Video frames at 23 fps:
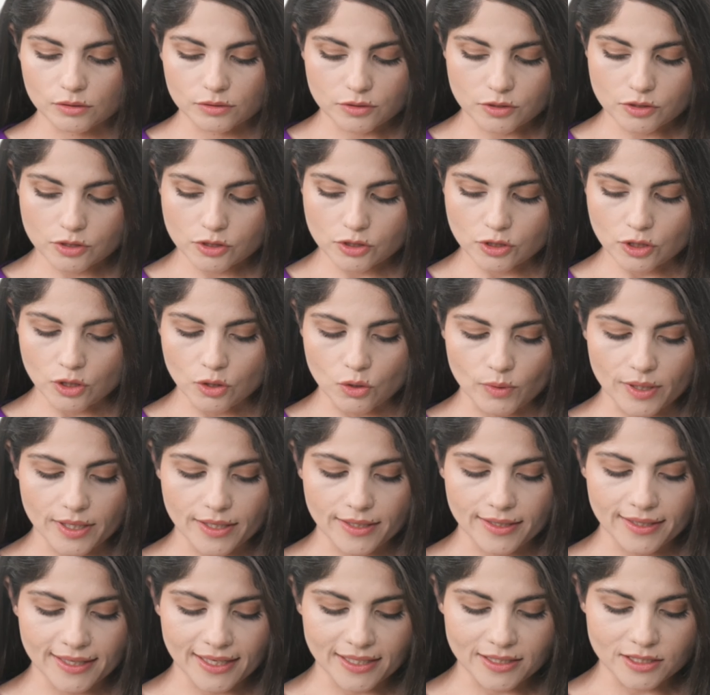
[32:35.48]
So
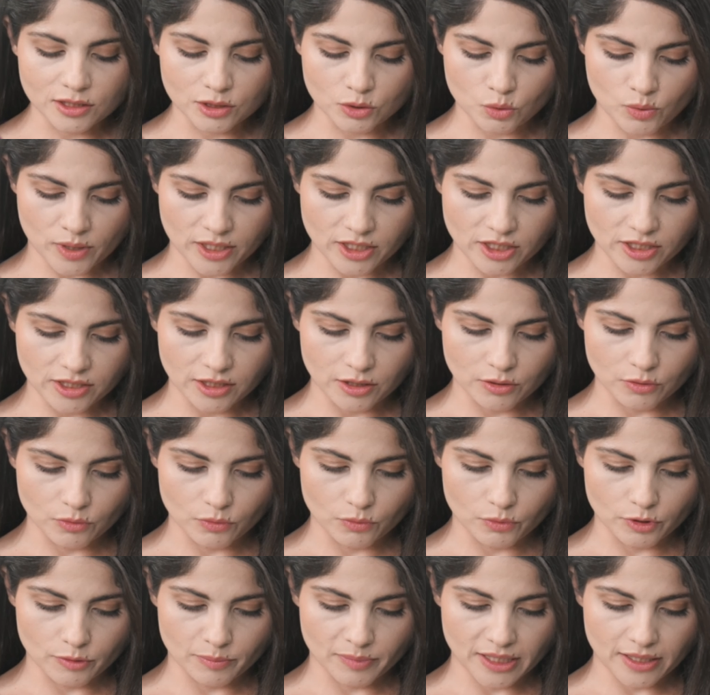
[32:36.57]
next question
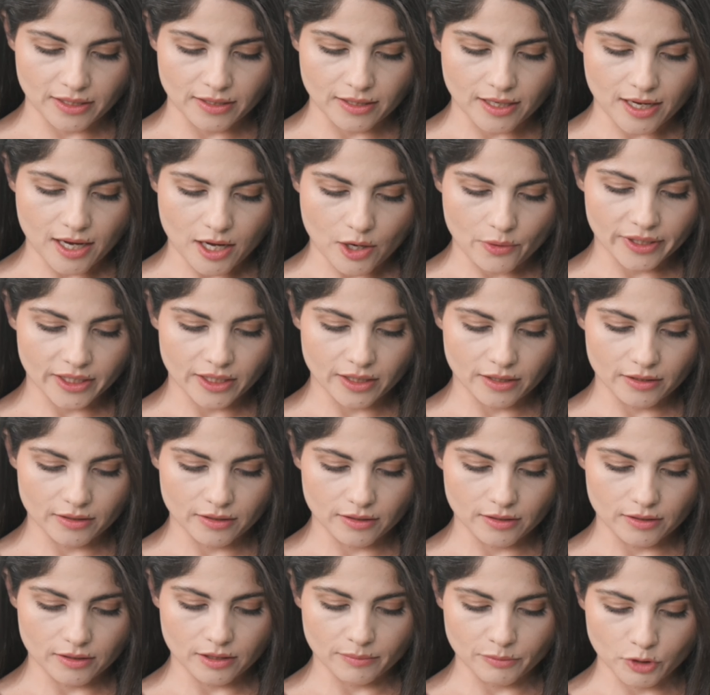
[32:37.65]
would be, how can
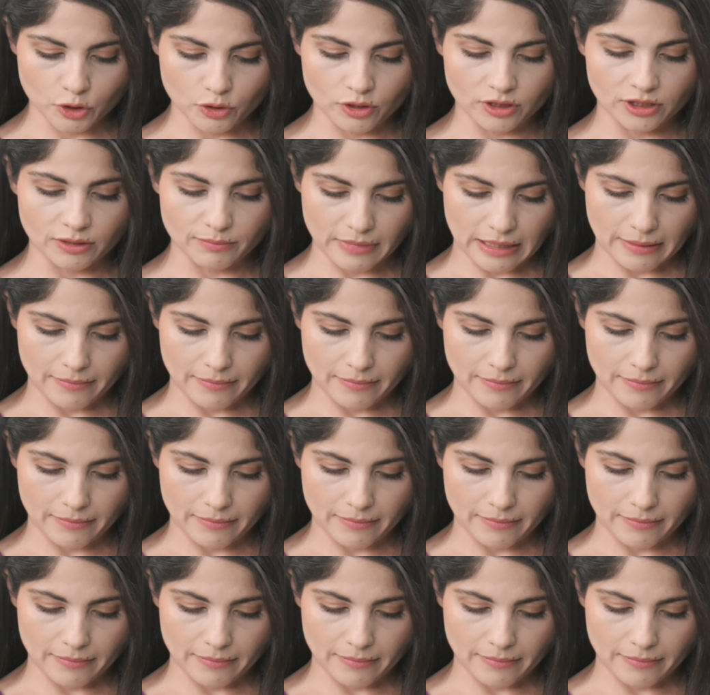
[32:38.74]
a community